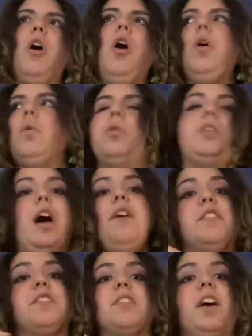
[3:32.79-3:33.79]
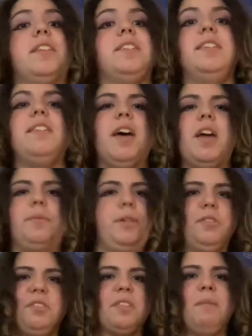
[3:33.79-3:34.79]
oh, well, now there's Godzilla and we
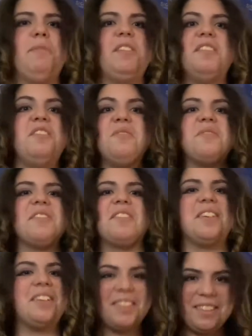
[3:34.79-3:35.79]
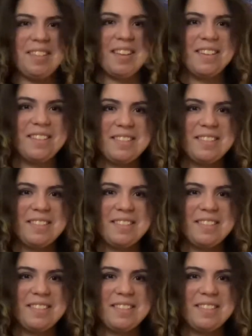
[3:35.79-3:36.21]
just completely nuked Godzilla